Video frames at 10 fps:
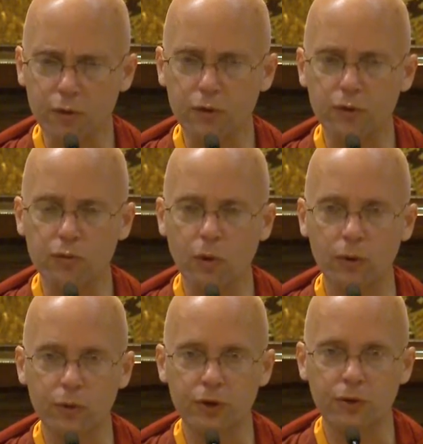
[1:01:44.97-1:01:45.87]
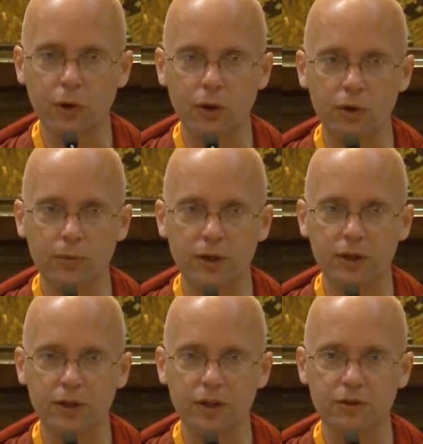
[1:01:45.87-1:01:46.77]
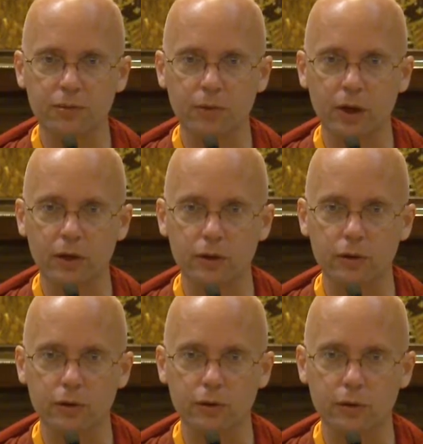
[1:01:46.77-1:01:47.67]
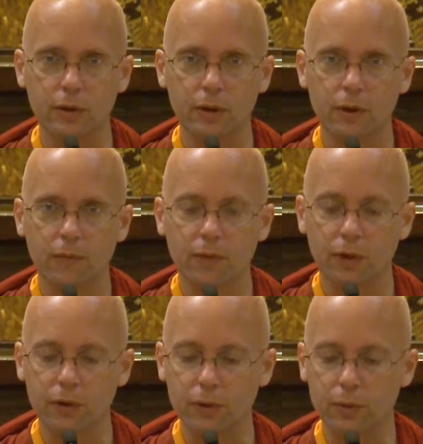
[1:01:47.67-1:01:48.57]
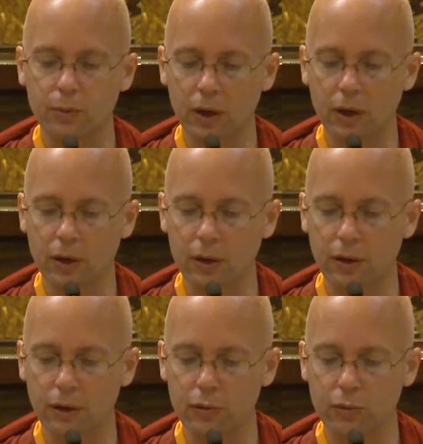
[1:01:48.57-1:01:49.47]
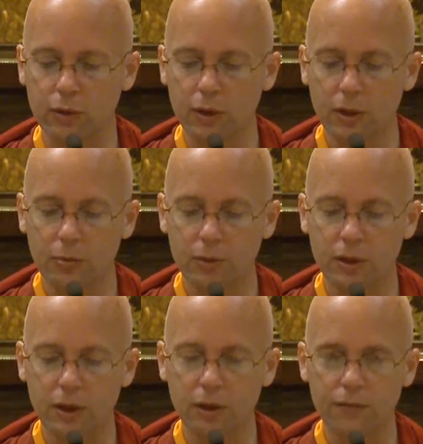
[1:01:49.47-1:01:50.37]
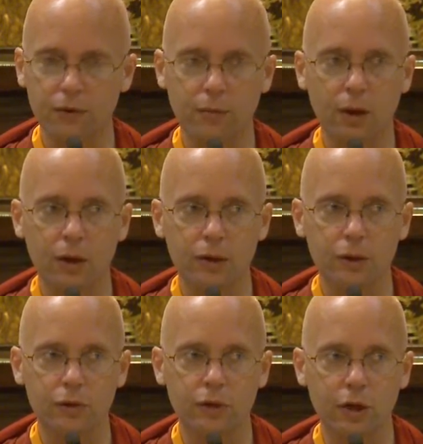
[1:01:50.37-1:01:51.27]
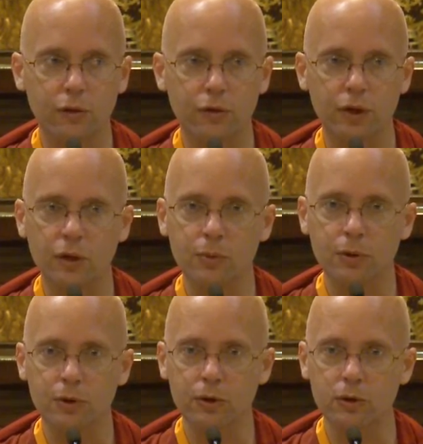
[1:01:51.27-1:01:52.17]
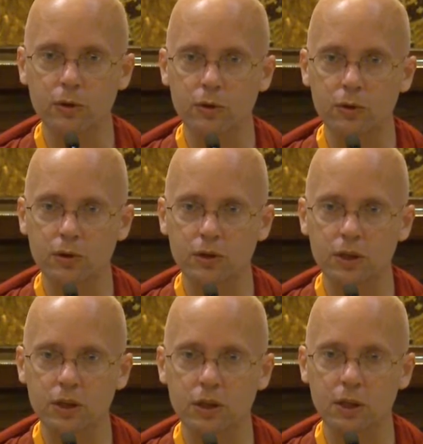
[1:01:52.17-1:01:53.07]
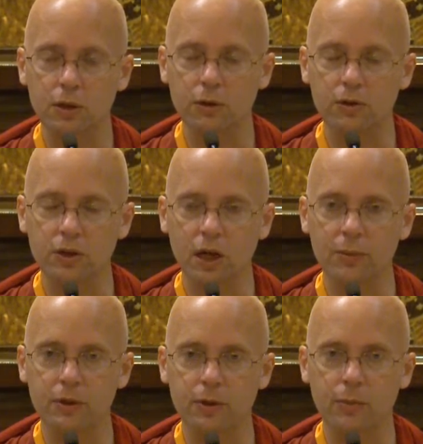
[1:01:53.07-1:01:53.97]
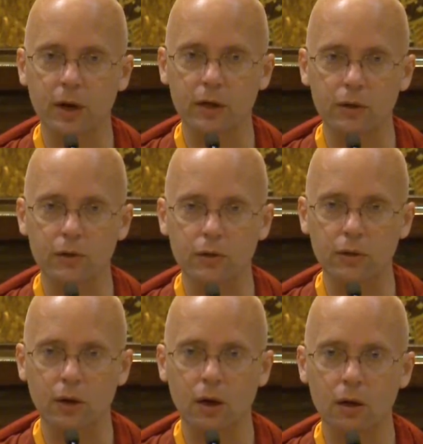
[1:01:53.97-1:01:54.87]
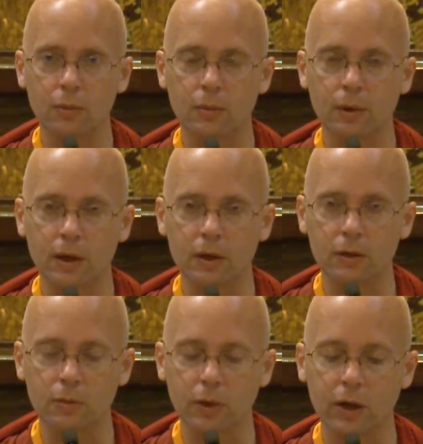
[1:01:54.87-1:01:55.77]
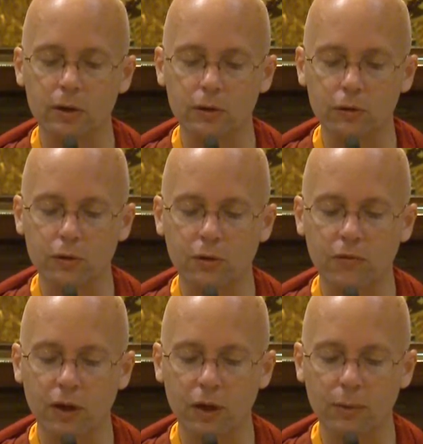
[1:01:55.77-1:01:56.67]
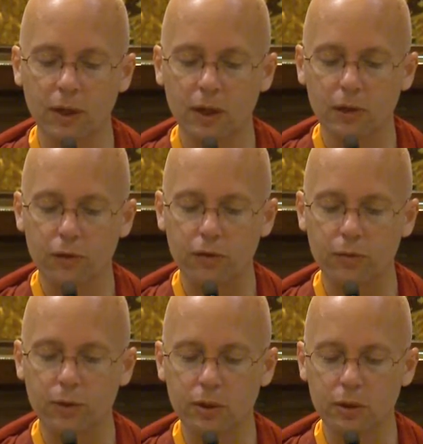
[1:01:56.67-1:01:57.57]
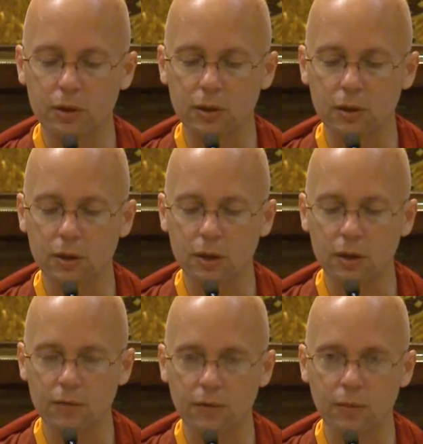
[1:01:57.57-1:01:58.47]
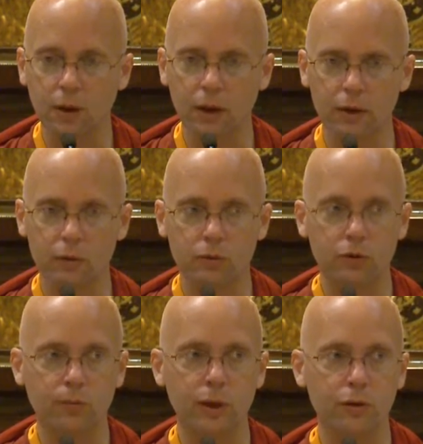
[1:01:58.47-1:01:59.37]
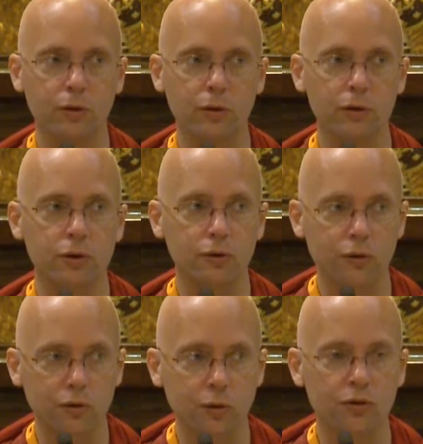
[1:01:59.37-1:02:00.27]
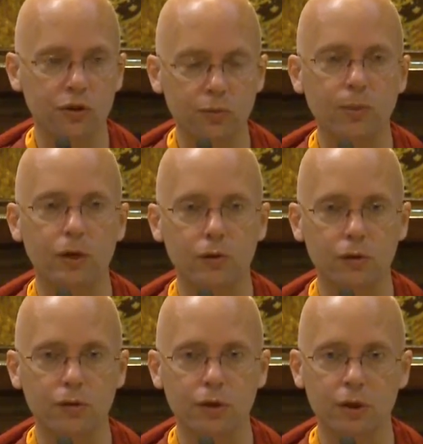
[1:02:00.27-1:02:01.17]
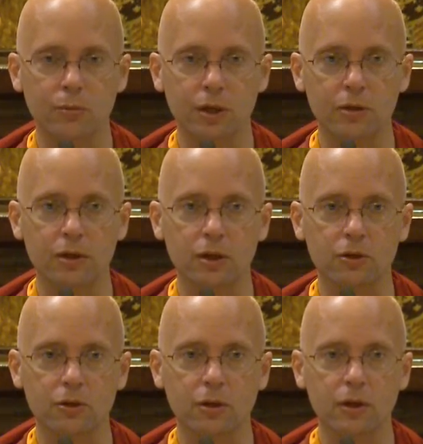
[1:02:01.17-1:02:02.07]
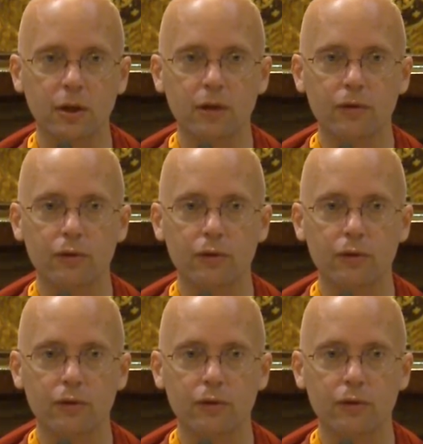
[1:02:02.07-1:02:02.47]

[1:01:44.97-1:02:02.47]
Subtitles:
So this is why we do all the meditation practices. As we begin, if your mind is not stable, then you can do the shine or the shamatha practice, the calm abiding practice to develop stability of your mind, which is basically just basic sitting meditation,